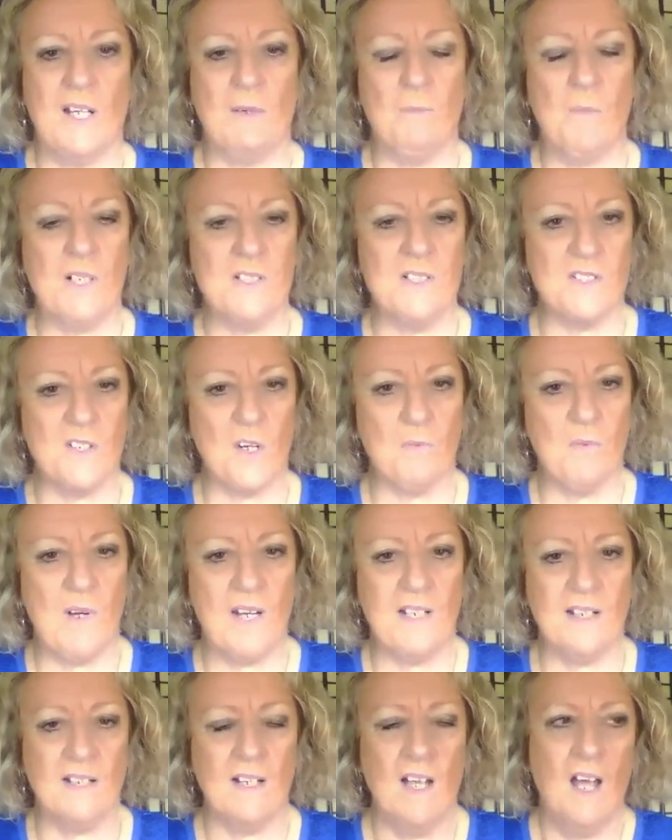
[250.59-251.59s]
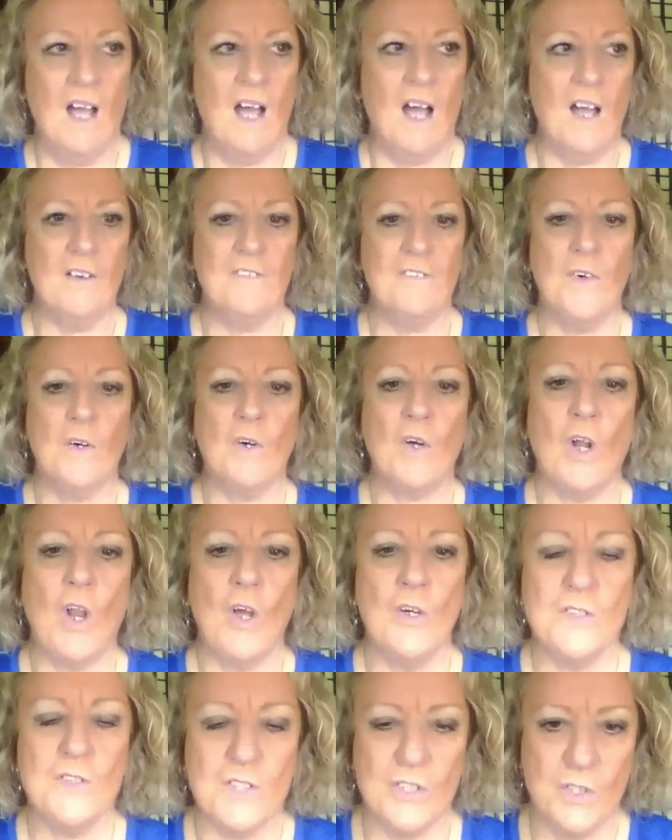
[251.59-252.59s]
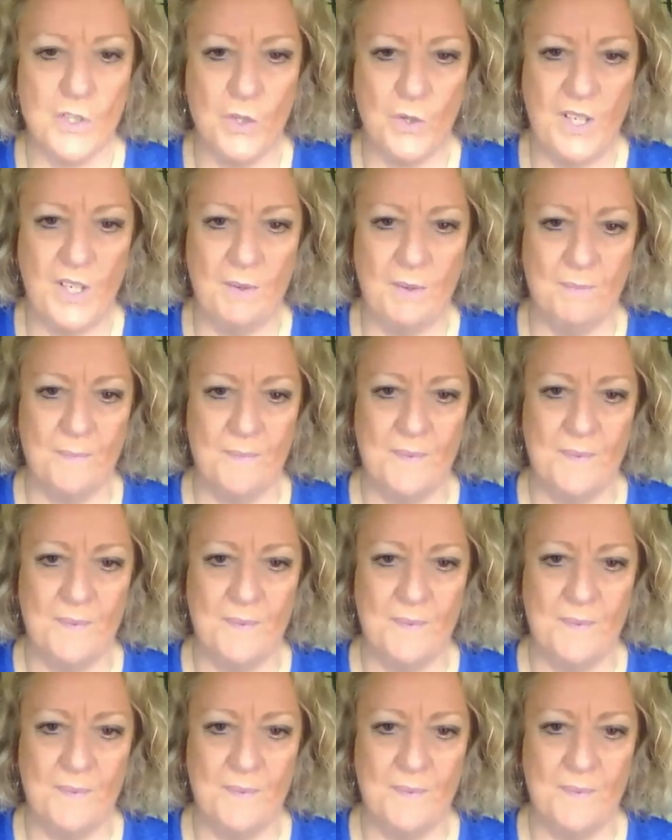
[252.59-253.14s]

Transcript: And once I read it, I felt closer to him.